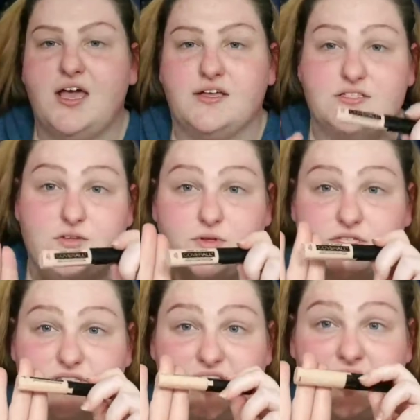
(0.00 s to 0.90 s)
As you can
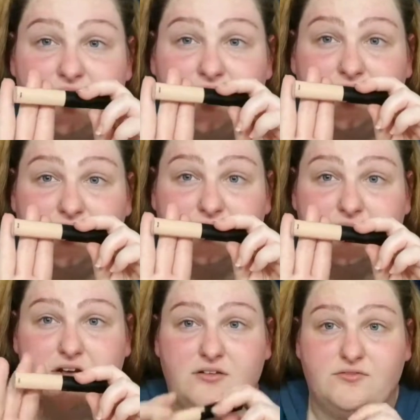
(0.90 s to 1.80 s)
see, it is
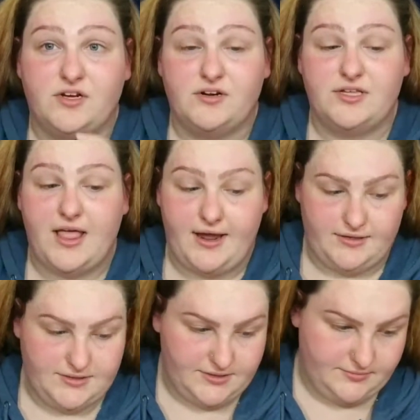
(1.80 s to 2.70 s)
not very
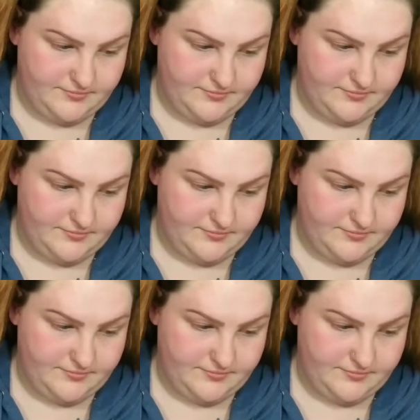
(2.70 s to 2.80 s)
light.